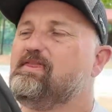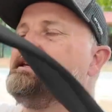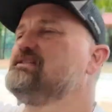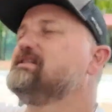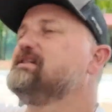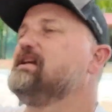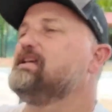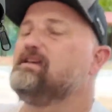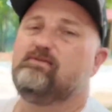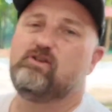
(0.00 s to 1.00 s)
this is going
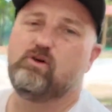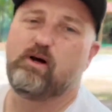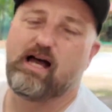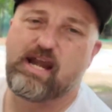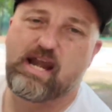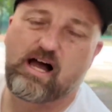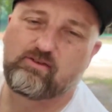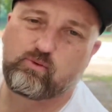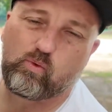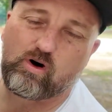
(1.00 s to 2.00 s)
to give you
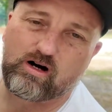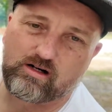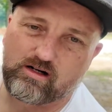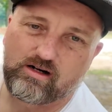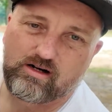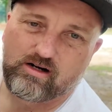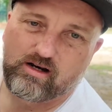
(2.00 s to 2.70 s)
enough water,